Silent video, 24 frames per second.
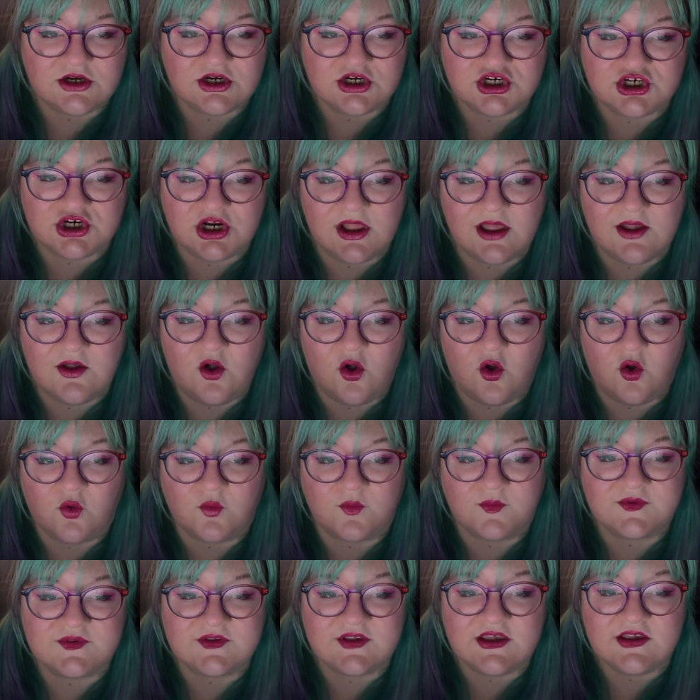Sherlock
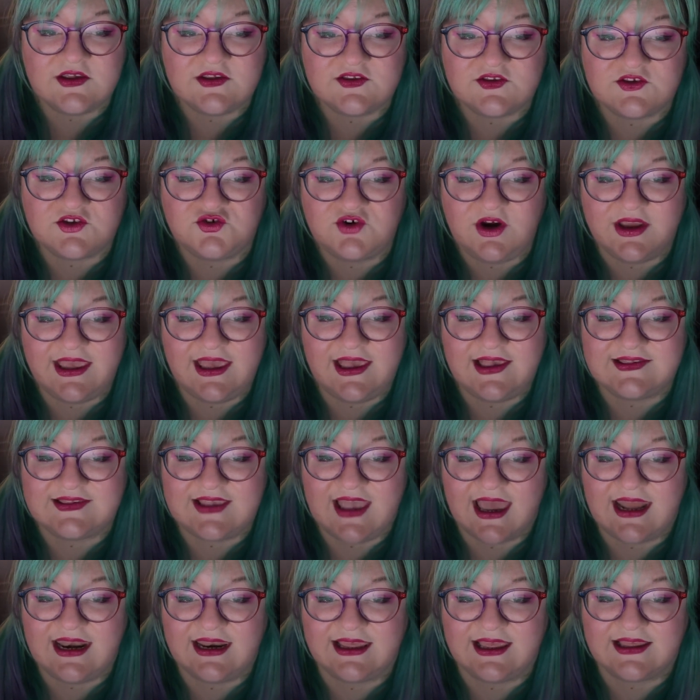Holmes struck his
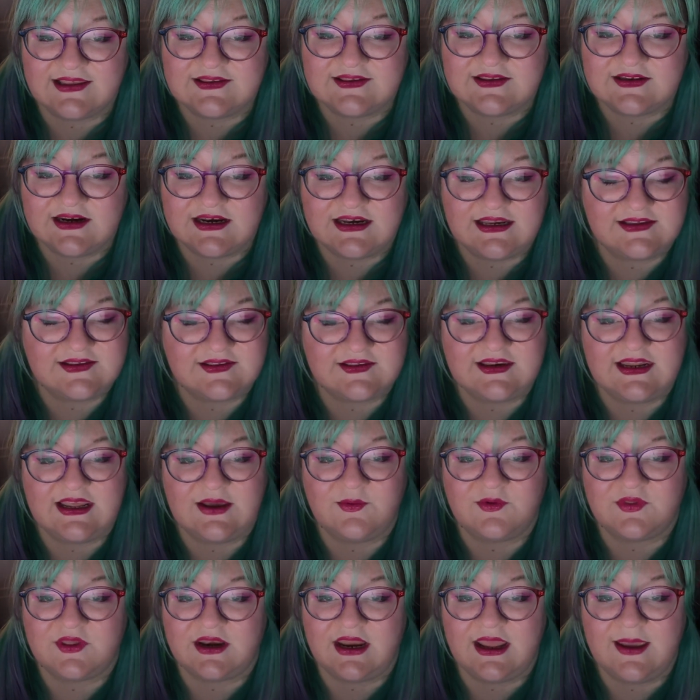hand against his knee
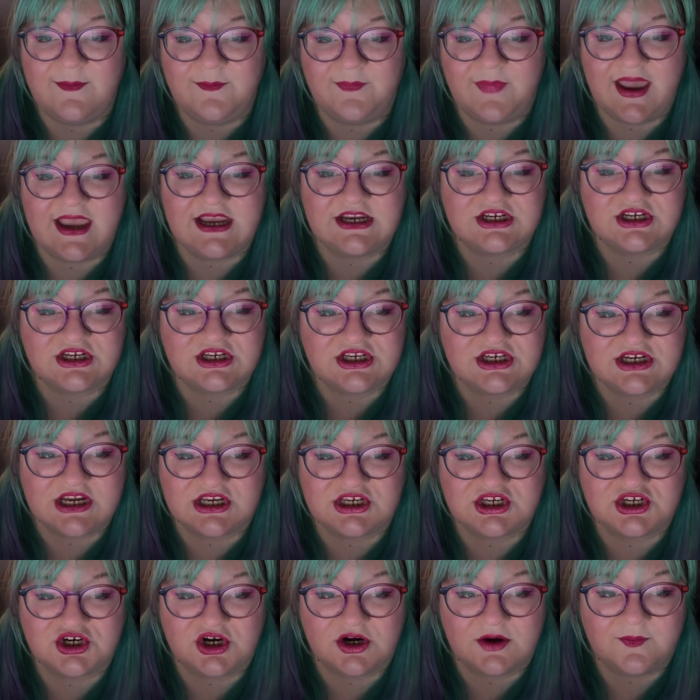with an impatient
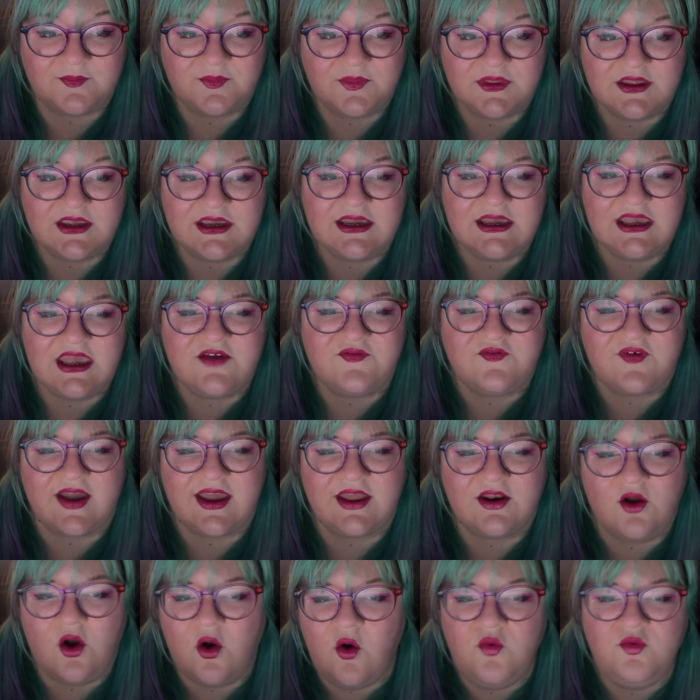gesture. "If I
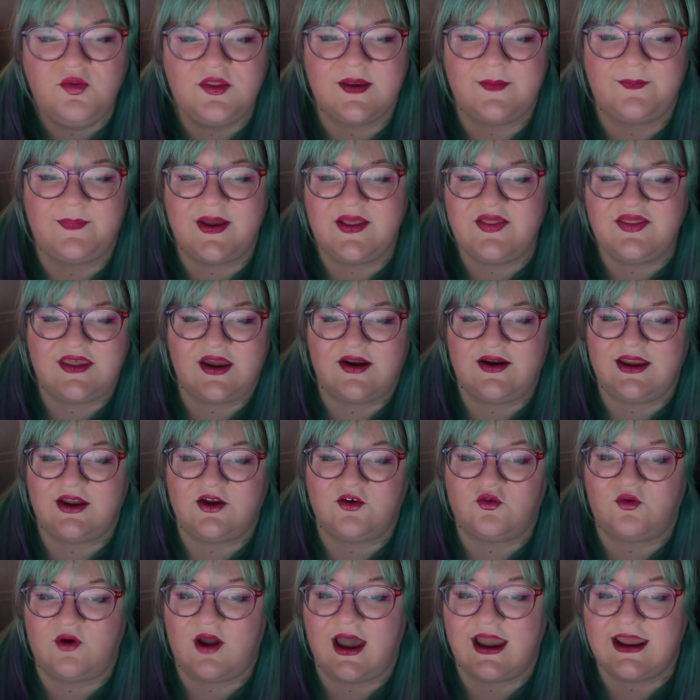had only been there," he
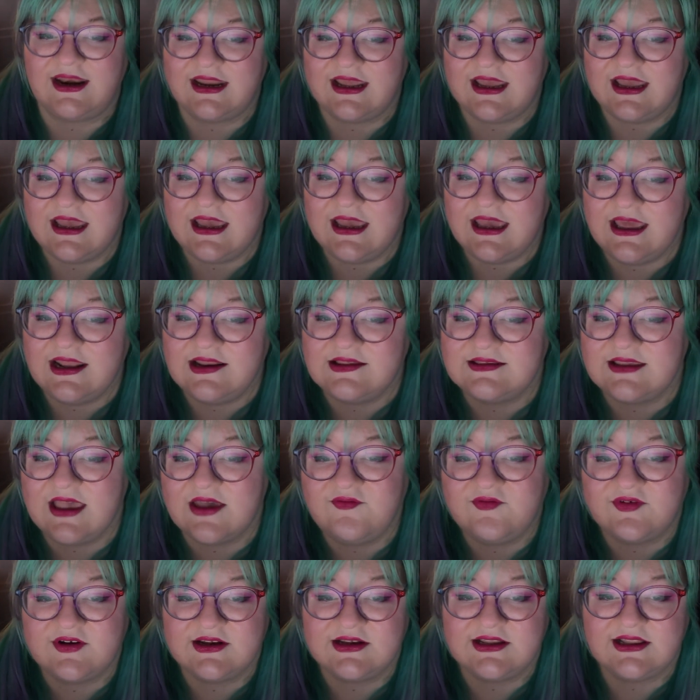cried. "It is
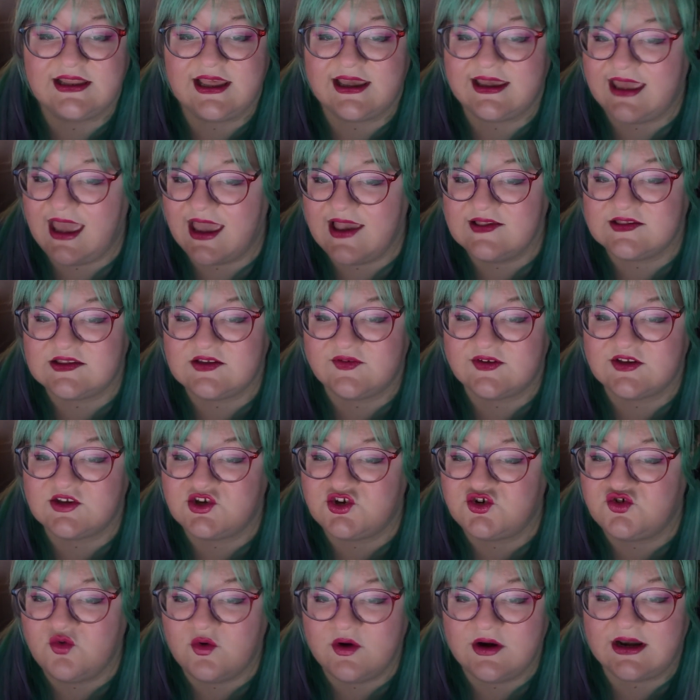evidently a case of
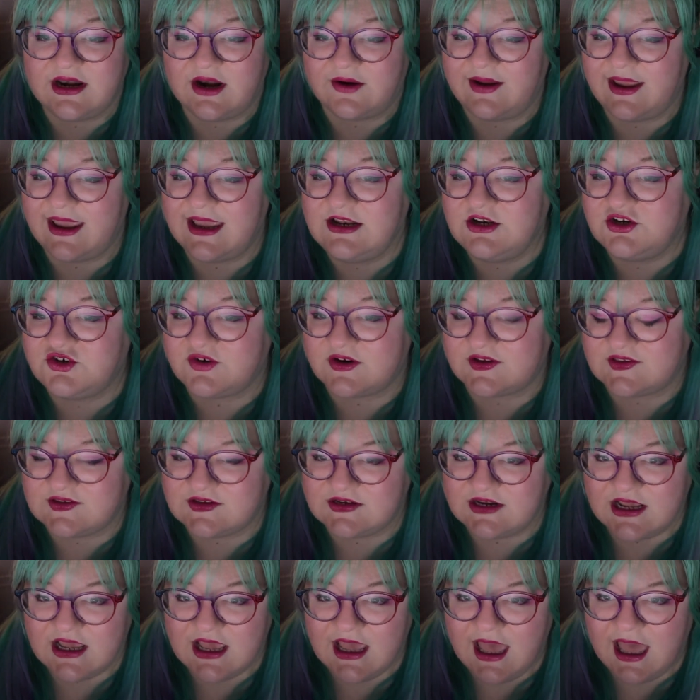extraordinary interest,
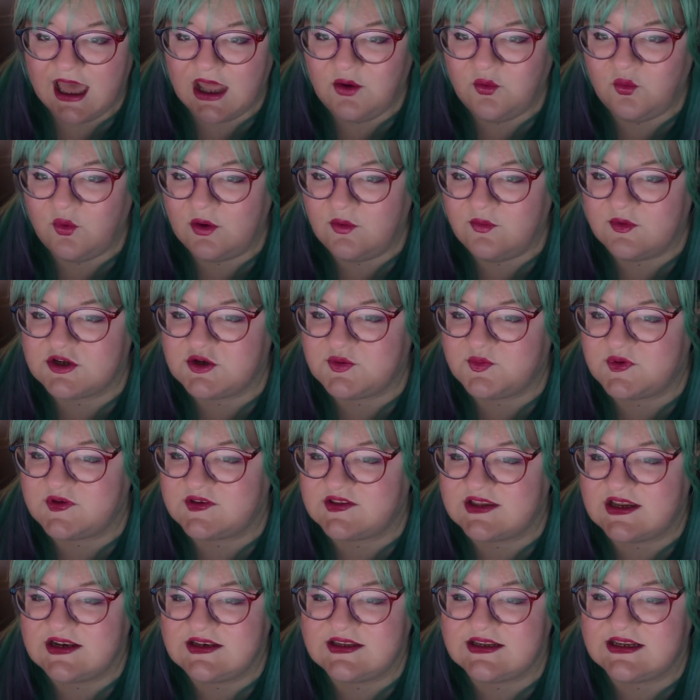and one which
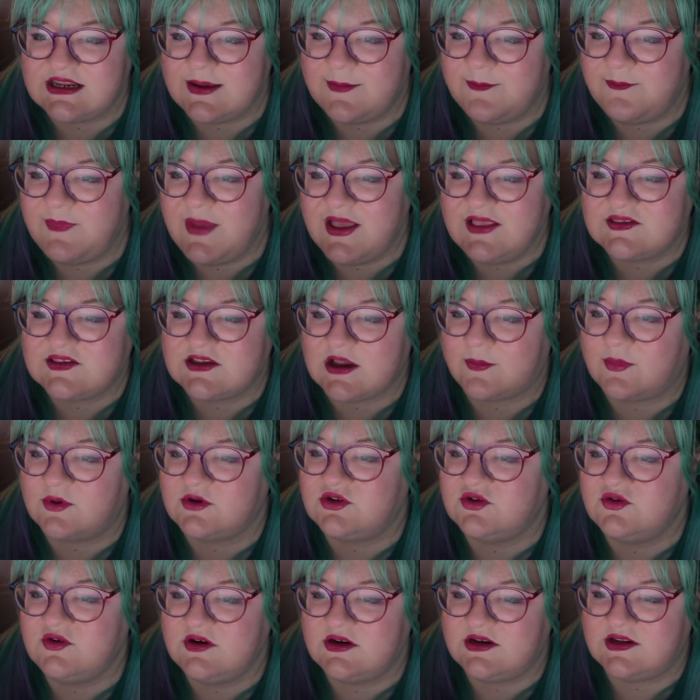presented immense
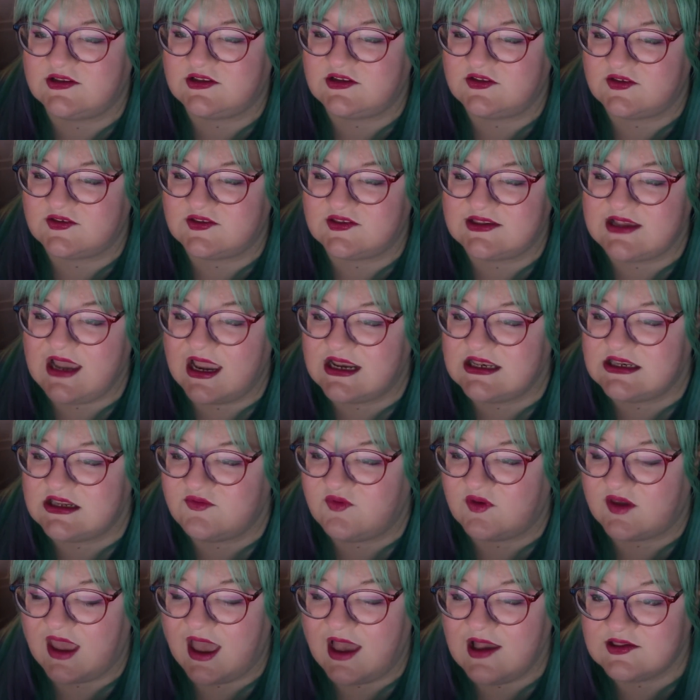opportunity to the
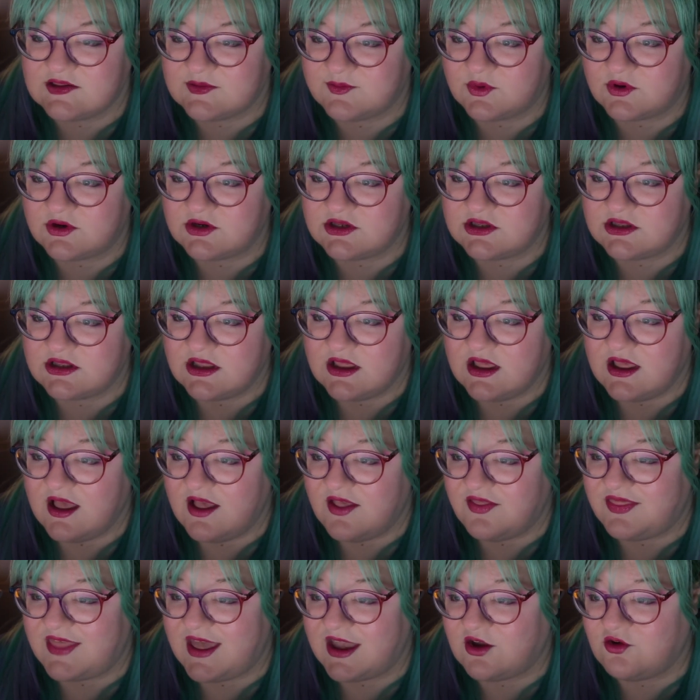scientific expert.
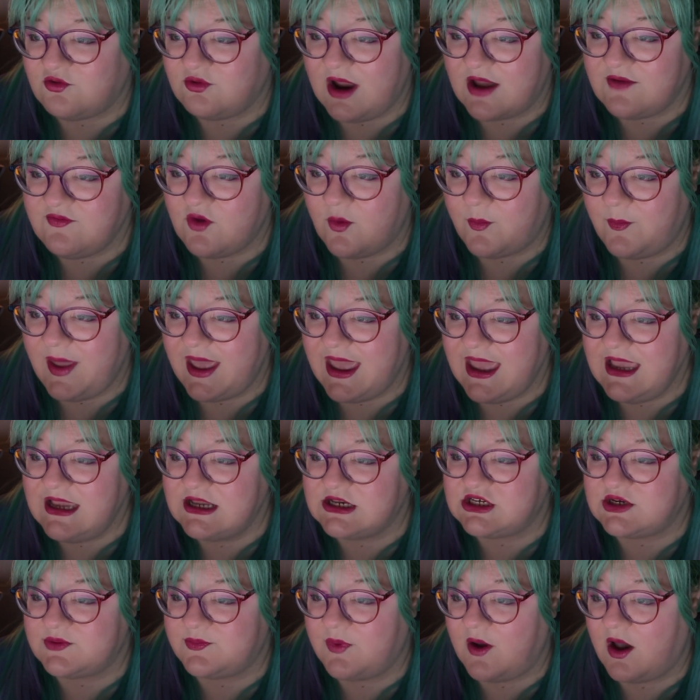That gravel
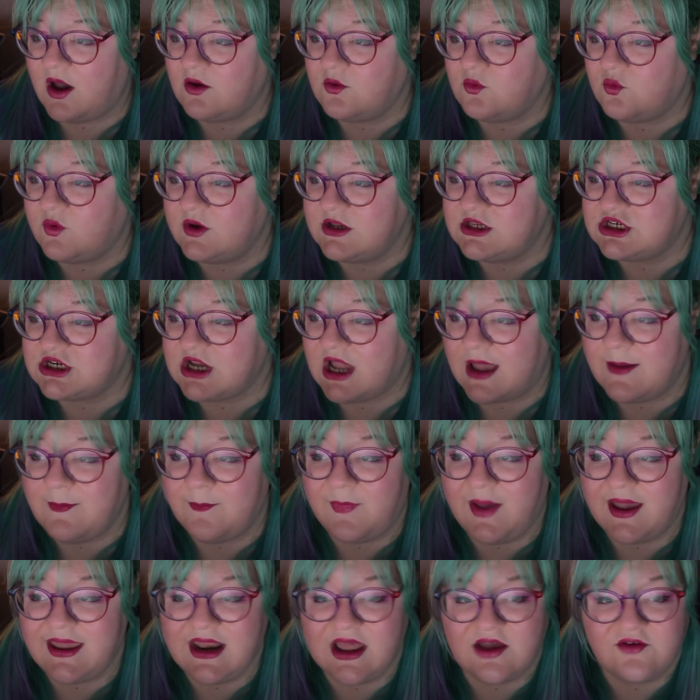page upon which I
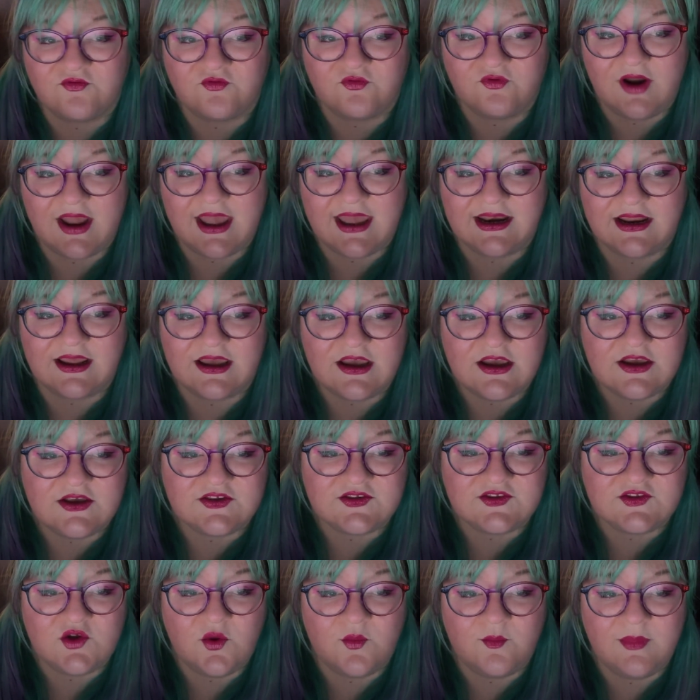might have read
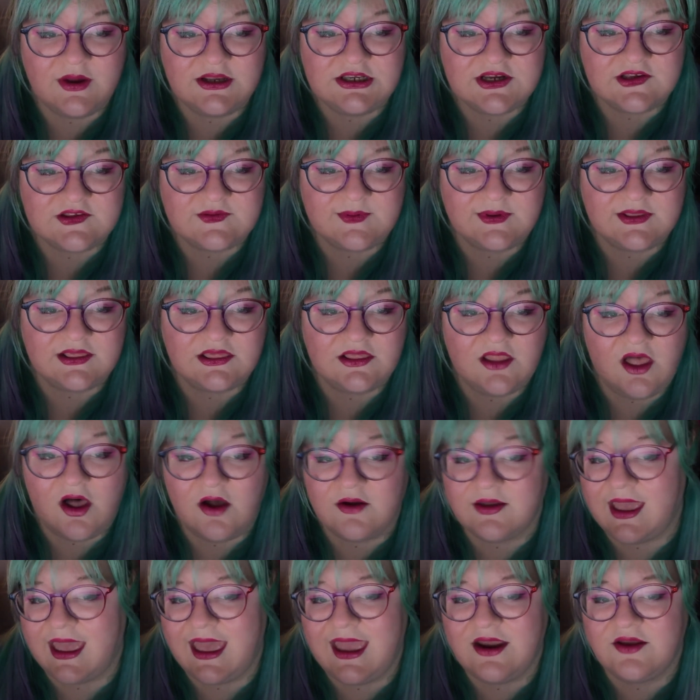so much has been
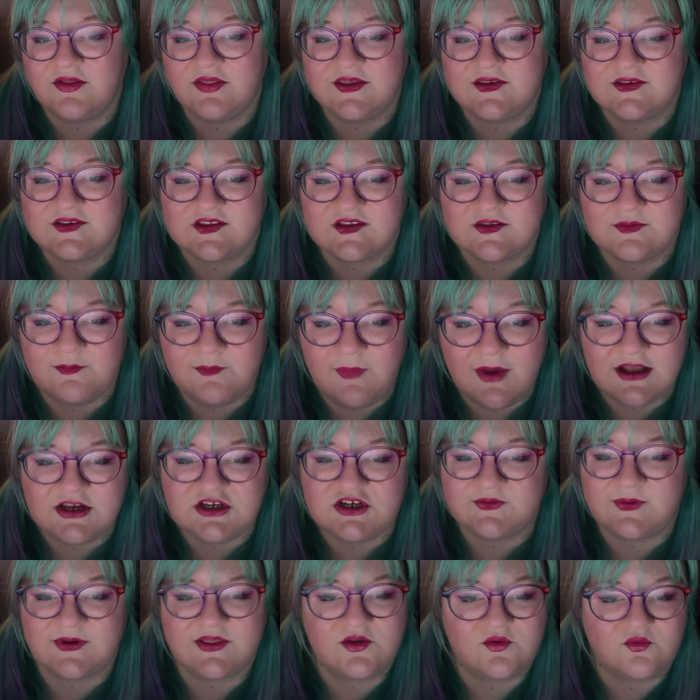long ere this
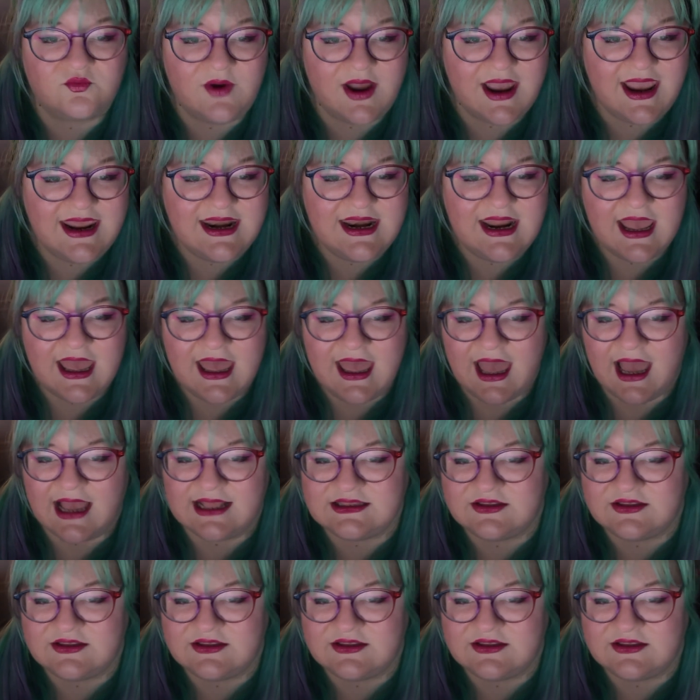smudged by the rain and